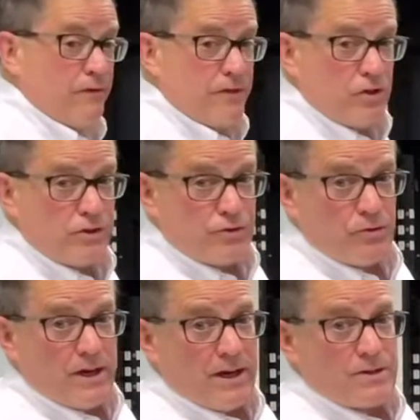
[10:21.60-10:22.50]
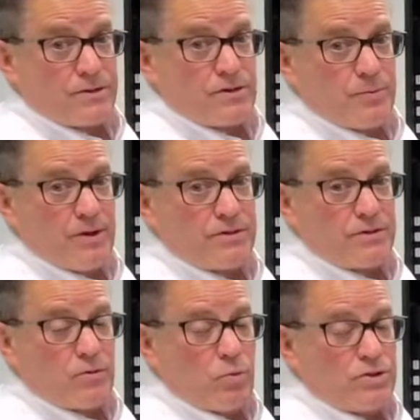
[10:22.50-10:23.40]
Fujitsu cash
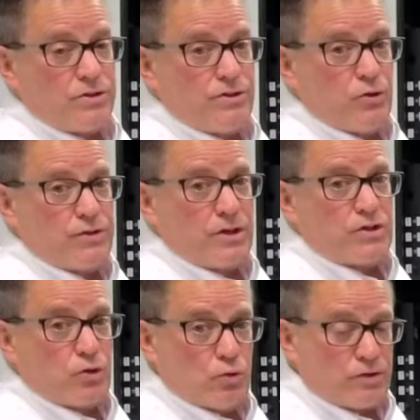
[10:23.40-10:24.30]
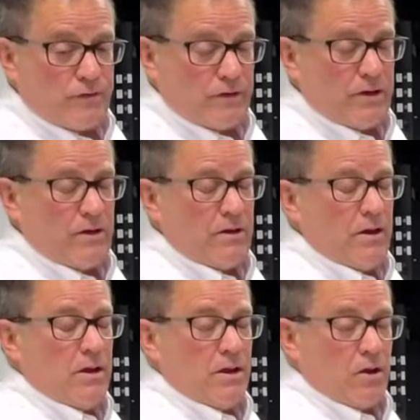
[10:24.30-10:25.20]
dispenser, which is used exclusively
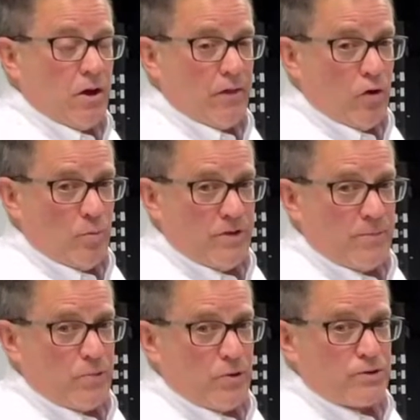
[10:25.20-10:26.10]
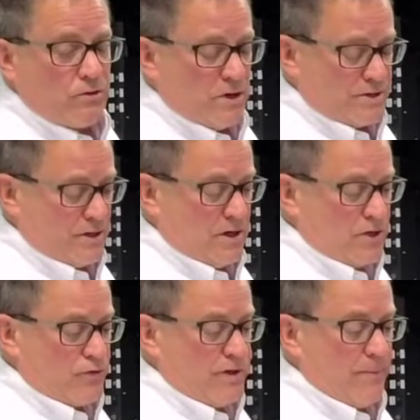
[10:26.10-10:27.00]
in all the Home Depots across the
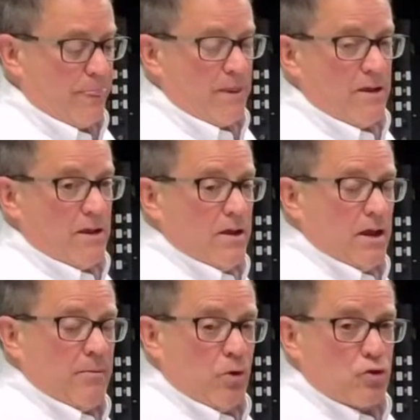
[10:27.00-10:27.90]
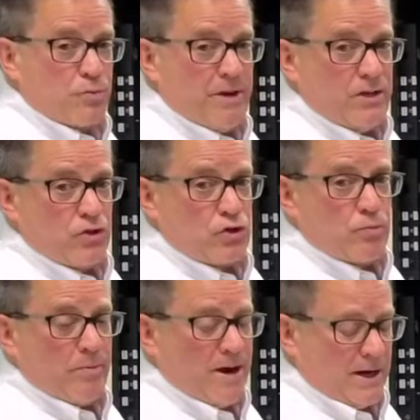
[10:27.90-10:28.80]
country and most major
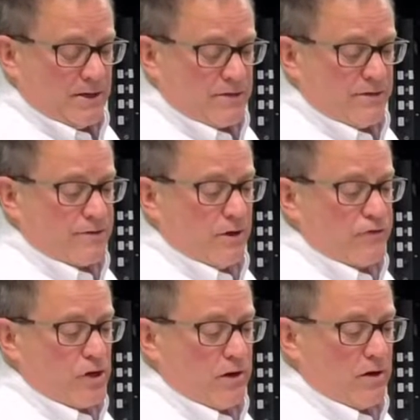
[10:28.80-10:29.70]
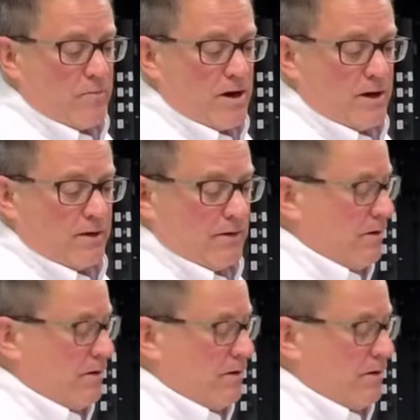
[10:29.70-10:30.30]
supermarkets in the self-checkout market.